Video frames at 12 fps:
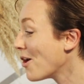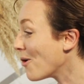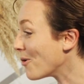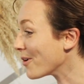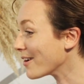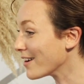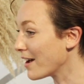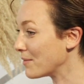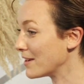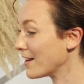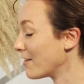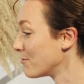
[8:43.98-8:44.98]
Or, I
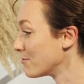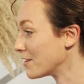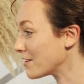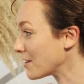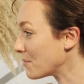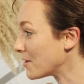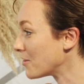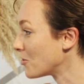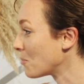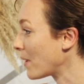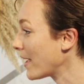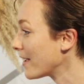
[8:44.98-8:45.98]
mean, I've recently been to
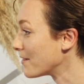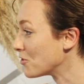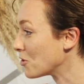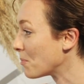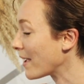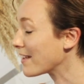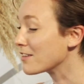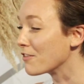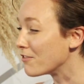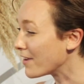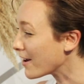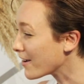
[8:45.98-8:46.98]
Japan. Japan's a
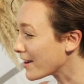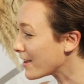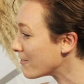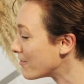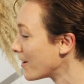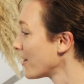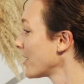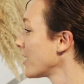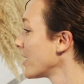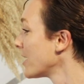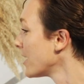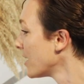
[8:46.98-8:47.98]
very,
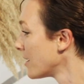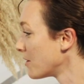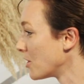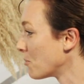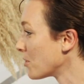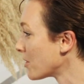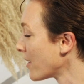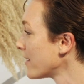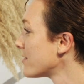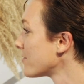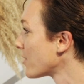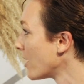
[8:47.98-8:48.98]
very,
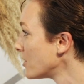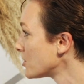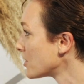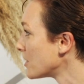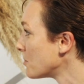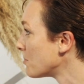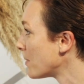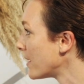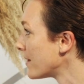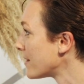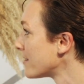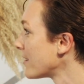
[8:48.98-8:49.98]
progressive country, but
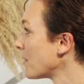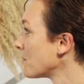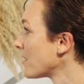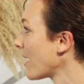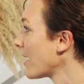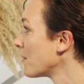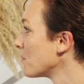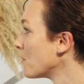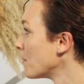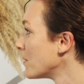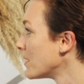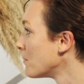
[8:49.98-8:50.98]
at the same time,
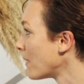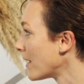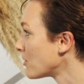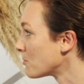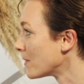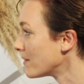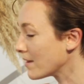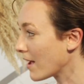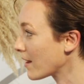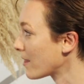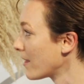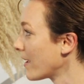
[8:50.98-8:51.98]
women in management, not
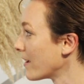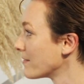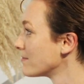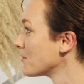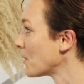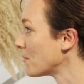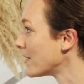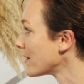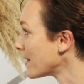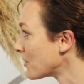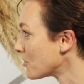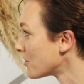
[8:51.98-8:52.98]
a thing. Women in
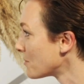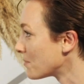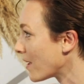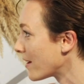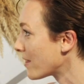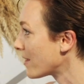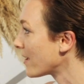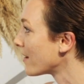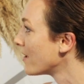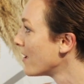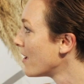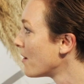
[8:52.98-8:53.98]
leadership, not a thing.
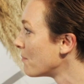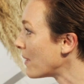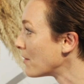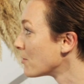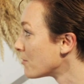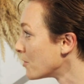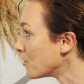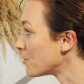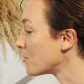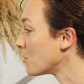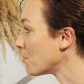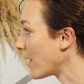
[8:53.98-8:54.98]
Men refuse
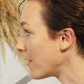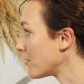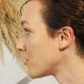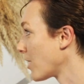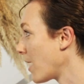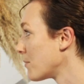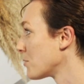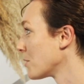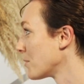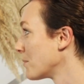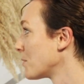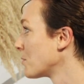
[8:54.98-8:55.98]
to apply for jobs where
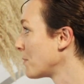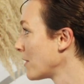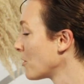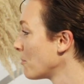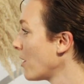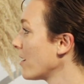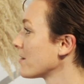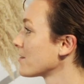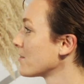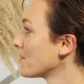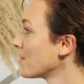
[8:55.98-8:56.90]
women would be their boss.